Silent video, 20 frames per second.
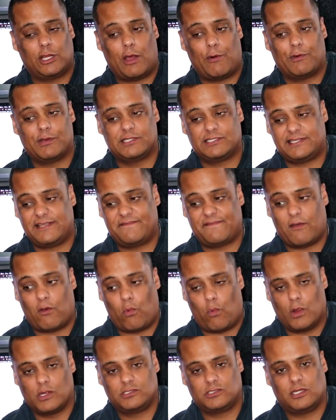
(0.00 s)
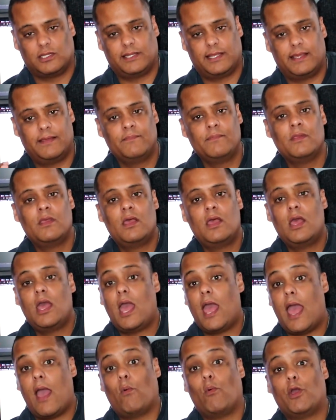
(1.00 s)
I want to see if it works on it,
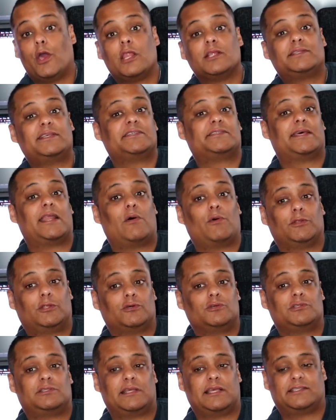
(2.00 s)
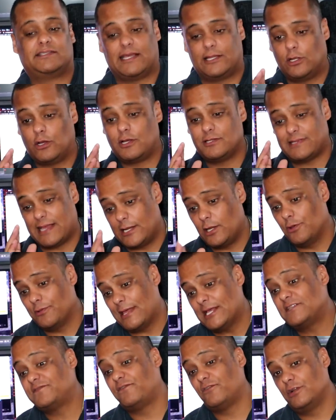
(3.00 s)
and we're gonna test it out with those things. I know, because I know
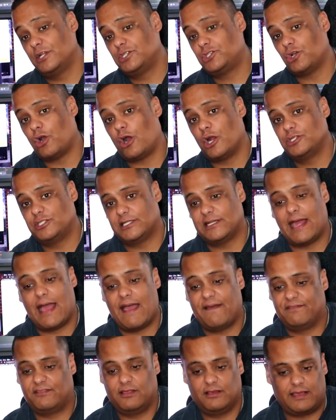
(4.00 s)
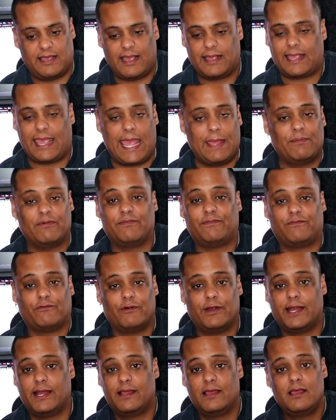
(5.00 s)
that's fully charged, and I have the cable
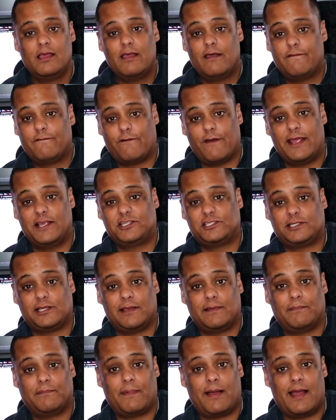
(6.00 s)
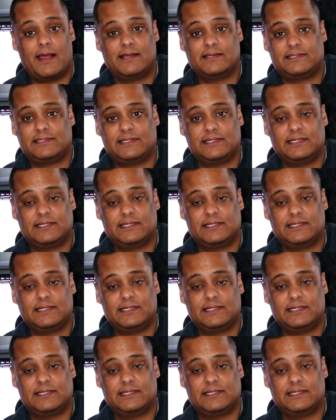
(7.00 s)
for it for HDMI